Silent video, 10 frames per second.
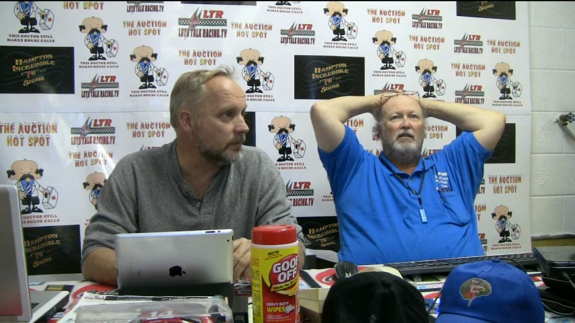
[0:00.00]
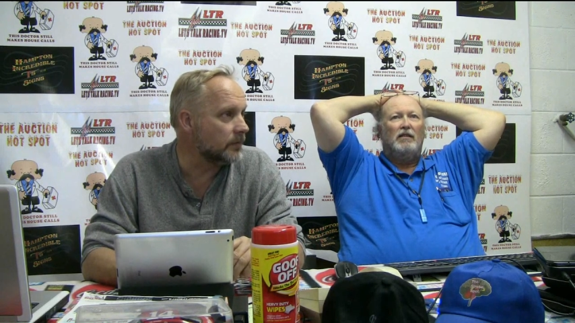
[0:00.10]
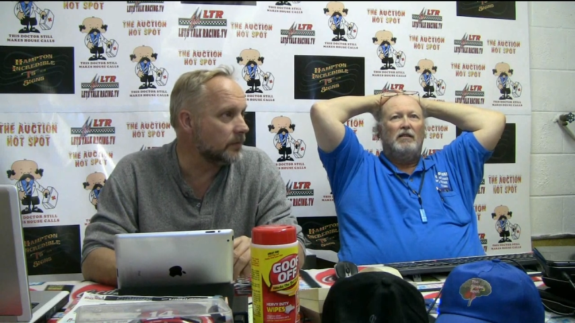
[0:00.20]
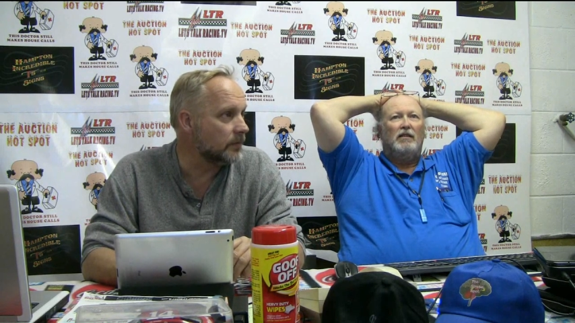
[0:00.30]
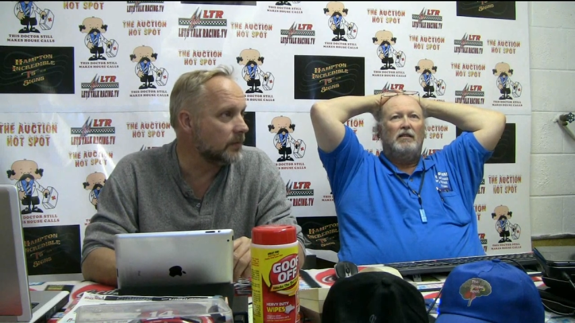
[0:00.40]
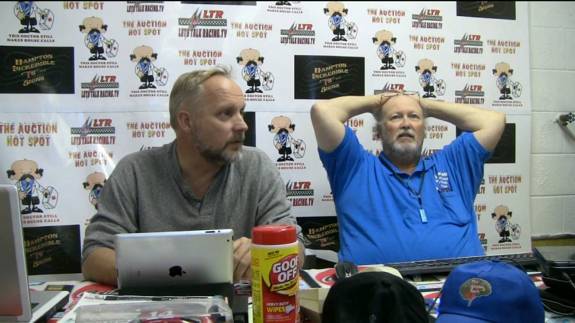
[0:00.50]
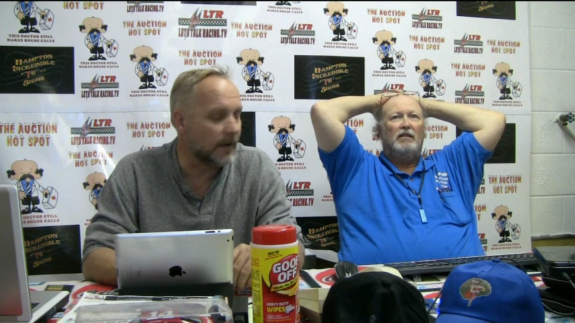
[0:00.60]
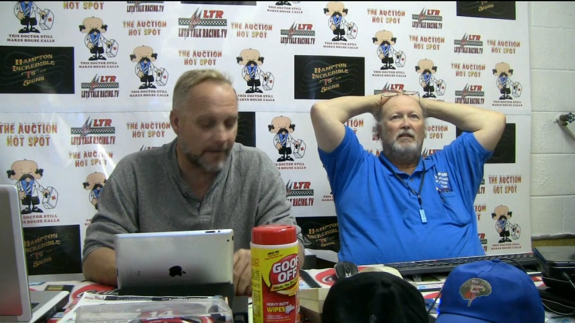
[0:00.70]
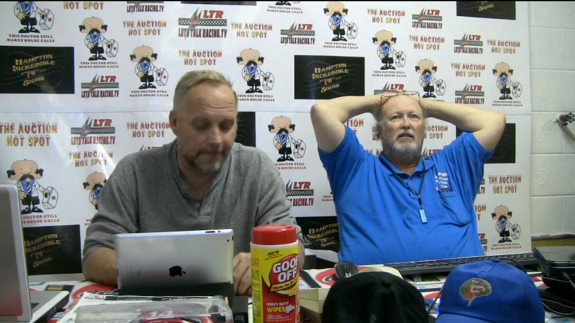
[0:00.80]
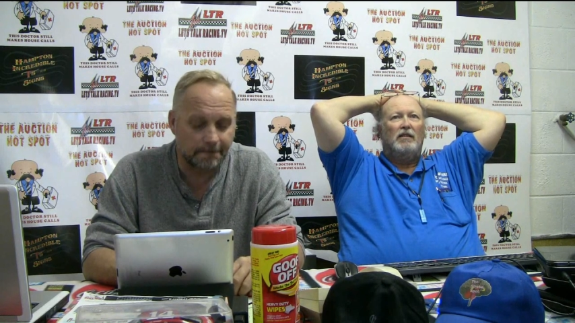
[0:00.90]
Speaker 1: Yeah,
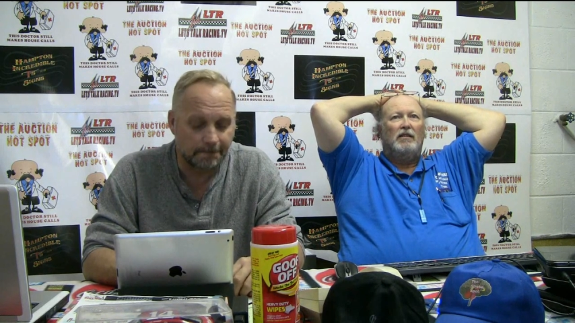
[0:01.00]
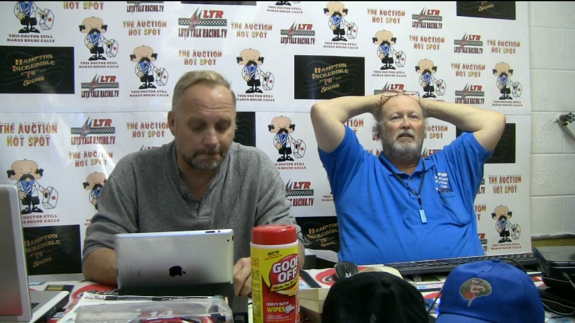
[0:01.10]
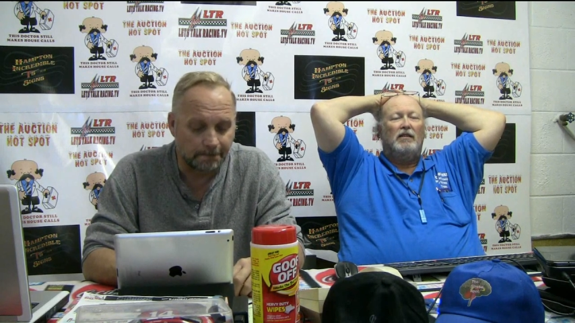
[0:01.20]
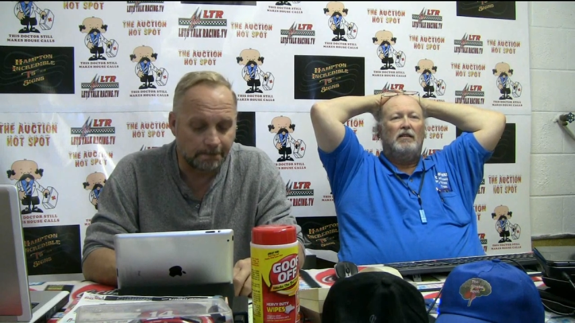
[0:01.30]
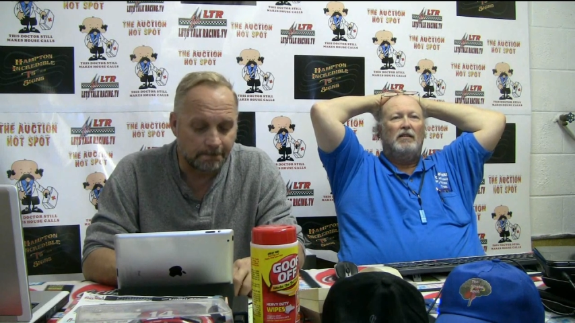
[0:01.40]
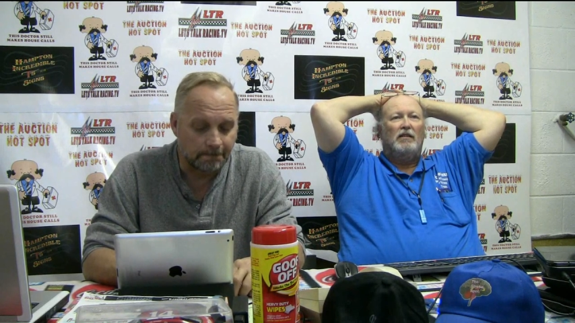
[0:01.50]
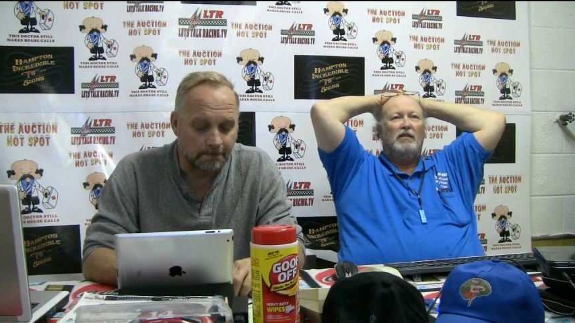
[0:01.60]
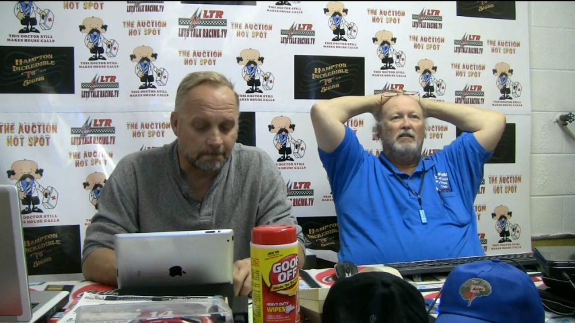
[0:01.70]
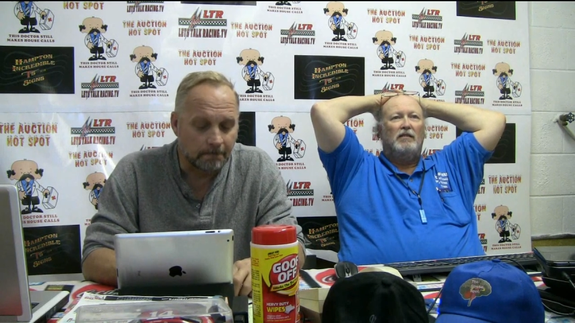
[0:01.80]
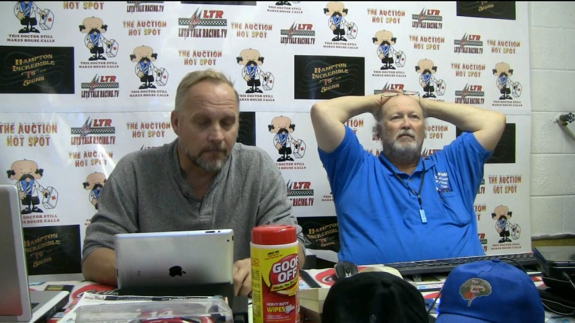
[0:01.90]
yeah.
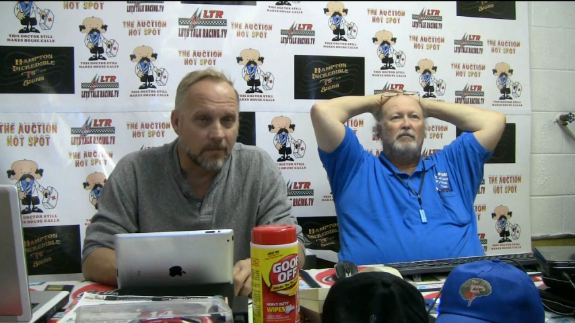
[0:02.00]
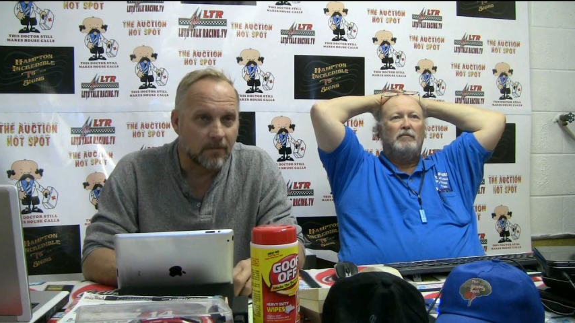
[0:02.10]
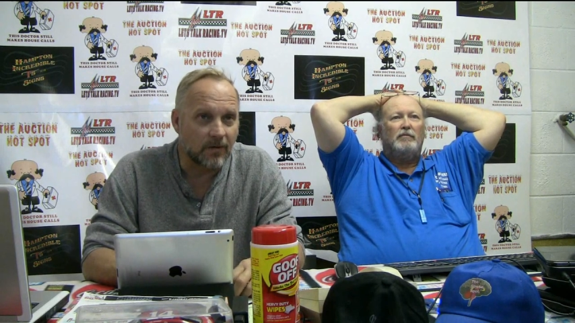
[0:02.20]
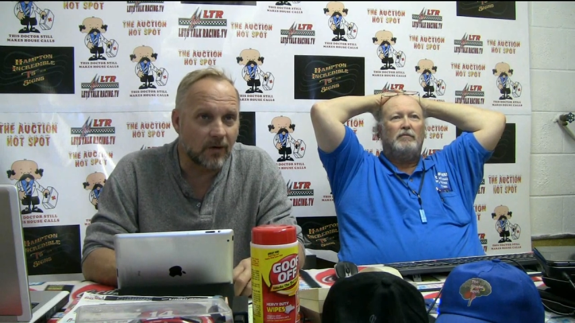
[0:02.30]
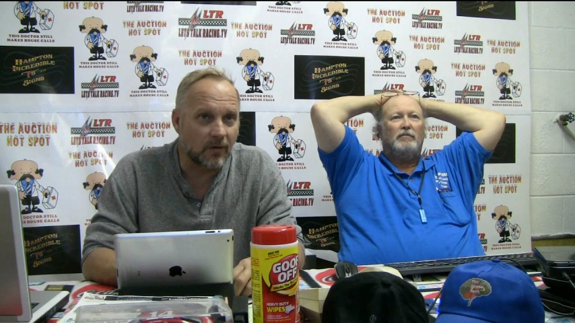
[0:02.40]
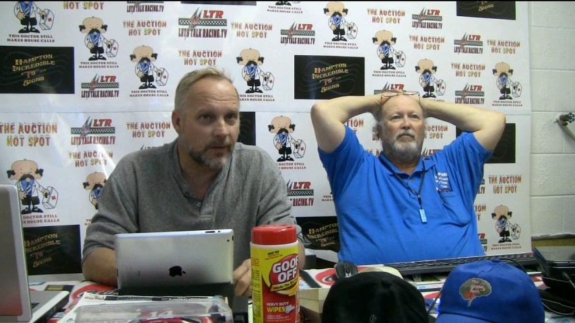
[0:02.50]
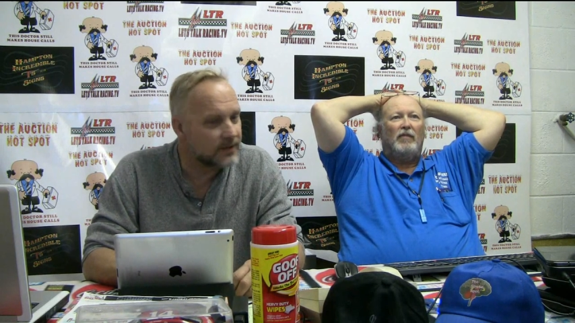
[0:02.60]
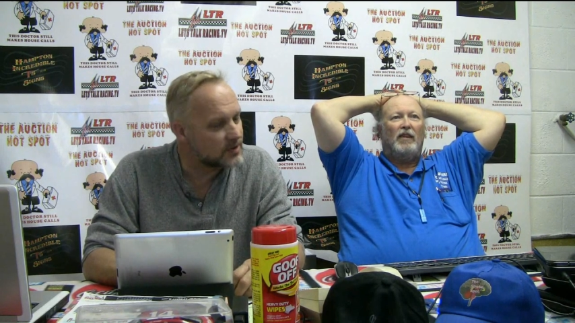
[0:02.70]
So, but